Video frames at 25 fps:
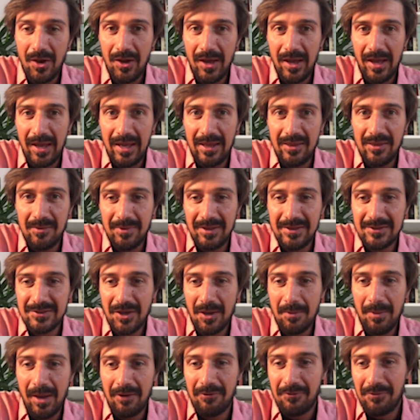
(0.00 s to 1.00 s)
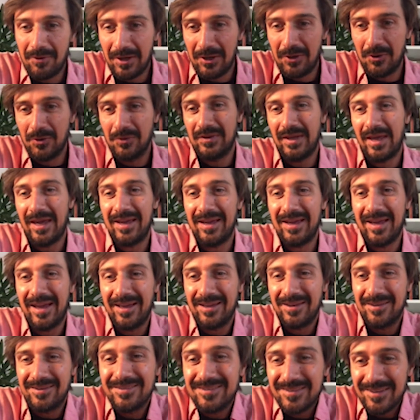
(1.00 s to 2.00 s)
In the meantime, have a really cool day
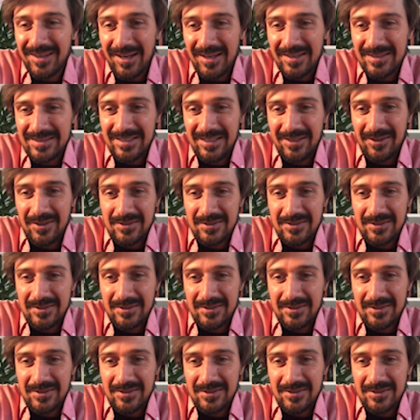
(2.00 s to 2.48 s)
and uh, see you guys